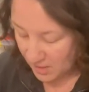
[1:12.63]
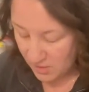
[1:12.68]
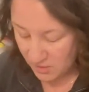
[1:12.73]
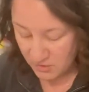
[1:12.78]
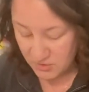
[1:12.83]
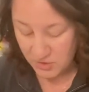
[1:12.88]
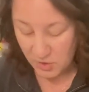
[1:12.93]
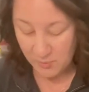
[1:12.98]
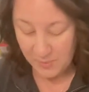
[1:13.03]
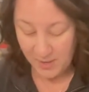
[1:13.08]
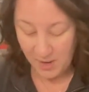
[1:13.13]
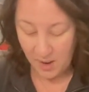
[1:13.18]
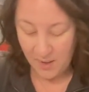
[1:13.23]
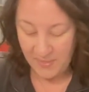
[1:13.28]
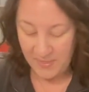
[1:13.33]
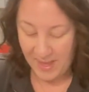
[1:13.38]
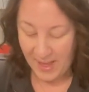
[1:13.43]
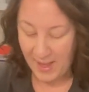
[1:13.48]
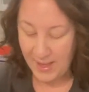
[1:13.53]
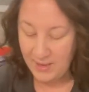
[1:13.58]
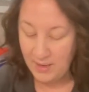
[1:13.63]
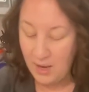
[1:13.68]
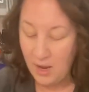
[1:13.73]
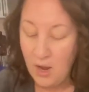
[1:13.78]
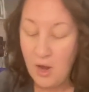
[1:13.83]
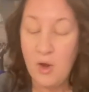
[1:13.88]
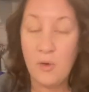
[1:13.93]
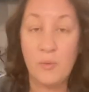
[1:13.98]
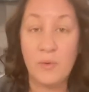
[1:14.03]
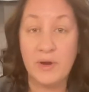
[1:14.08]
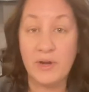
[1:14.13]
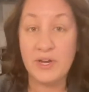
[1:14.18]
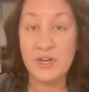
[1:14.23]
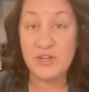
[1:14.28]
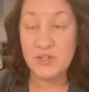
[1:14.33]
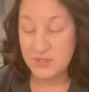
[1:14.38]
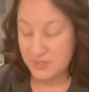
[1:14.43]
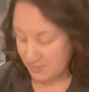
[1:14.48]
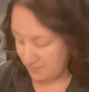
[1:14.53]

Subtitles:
So beyond that, we're gonna do some